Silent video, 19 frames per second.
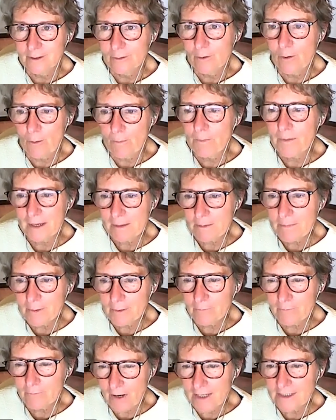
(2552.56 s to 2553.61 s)
or
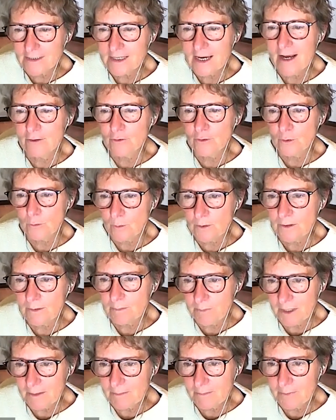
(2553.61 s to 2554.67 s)
people, find out who are the
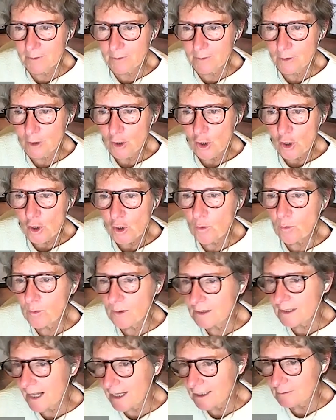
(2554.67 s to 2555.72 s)
people who
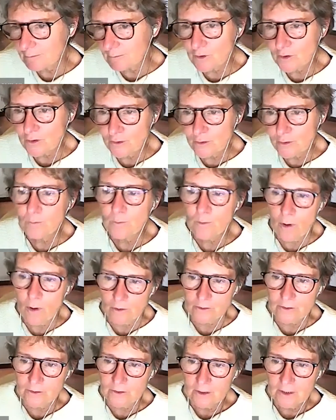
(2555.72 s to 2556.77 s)
will help to do
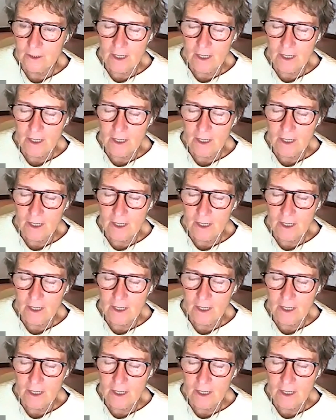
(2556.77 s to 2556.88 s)
what.